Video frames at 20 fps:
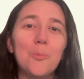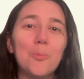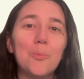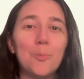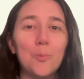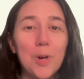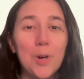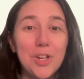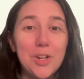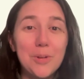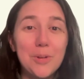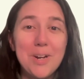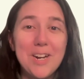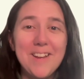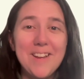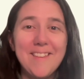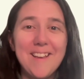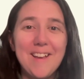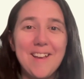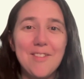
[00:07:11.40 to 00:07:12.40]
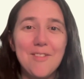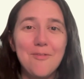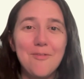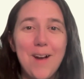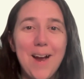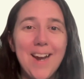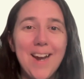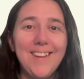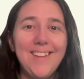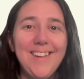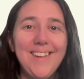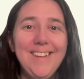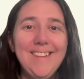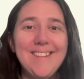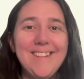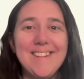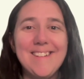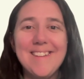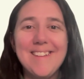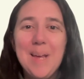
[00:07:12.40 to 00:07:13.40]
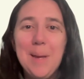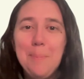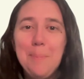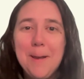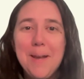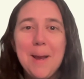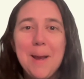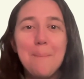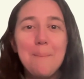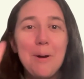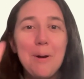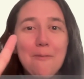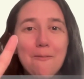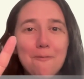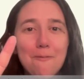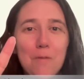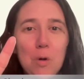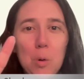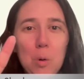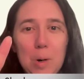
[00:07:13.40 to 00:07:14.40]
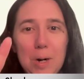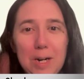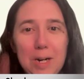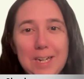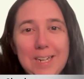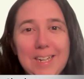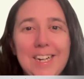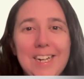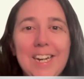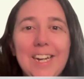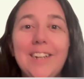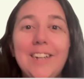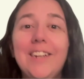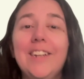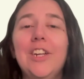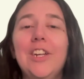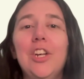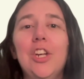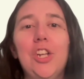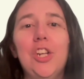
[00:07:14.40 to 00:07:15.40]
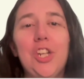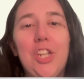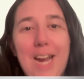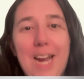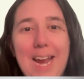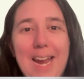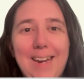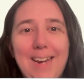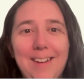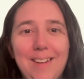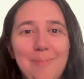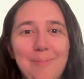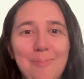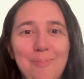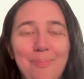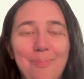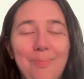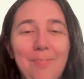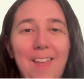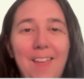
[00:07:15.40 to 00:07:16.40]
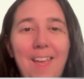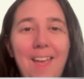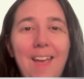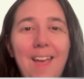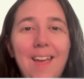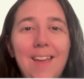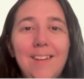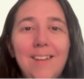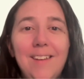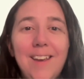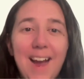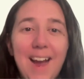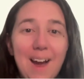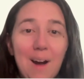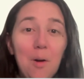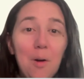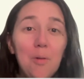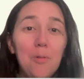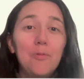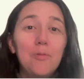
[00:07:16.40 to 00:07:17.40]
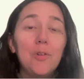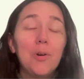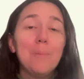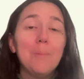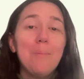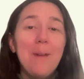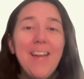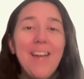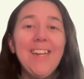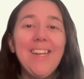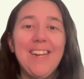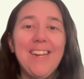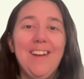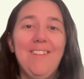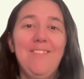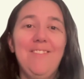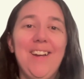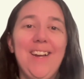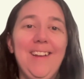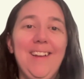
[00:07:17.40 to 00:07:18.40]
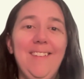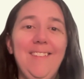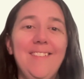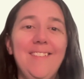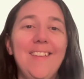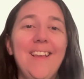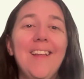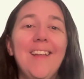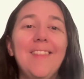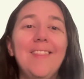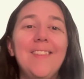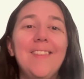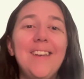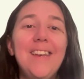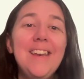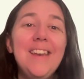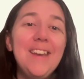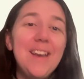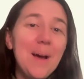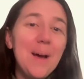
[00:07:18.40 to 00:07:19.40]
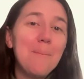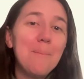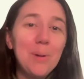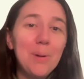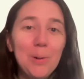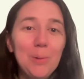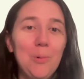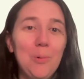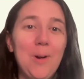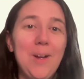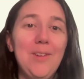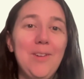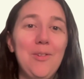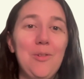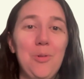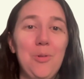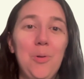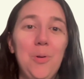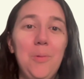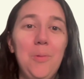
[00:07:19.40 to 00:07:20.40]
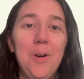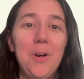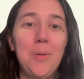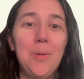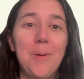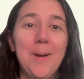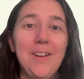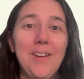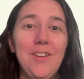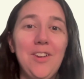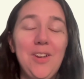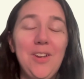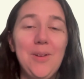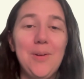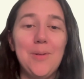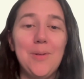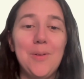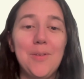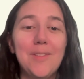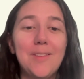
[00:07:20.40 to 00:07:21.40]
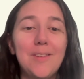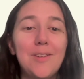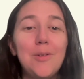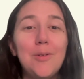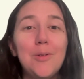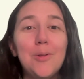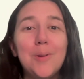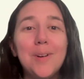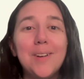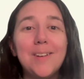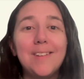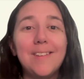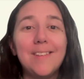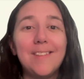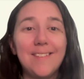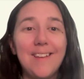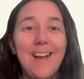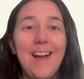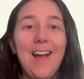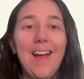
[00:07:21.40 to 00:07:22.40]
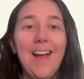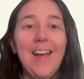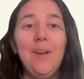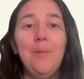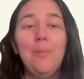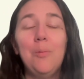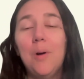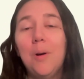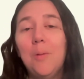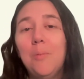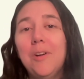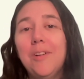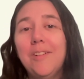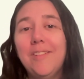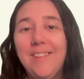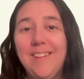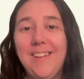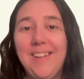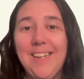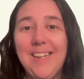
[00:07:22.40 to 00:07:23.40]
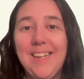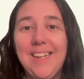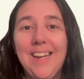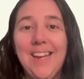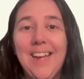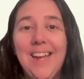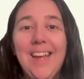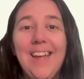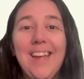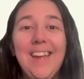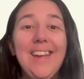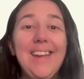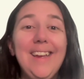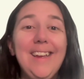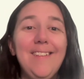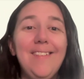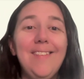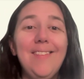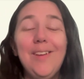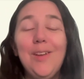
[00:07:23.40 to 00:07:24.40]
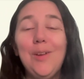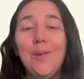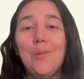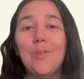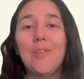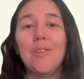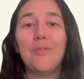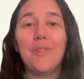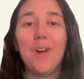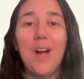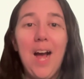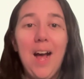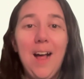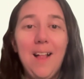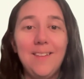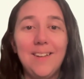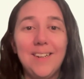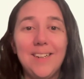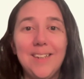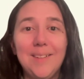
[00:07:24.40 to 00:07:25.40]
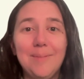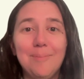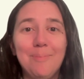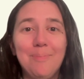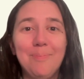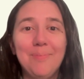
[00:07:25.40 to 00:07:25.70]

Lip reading: Which brings us finally to tip number 4, shade. Now, for many of us, the number one tool we're going to use to decide what we're seeing is the use of color.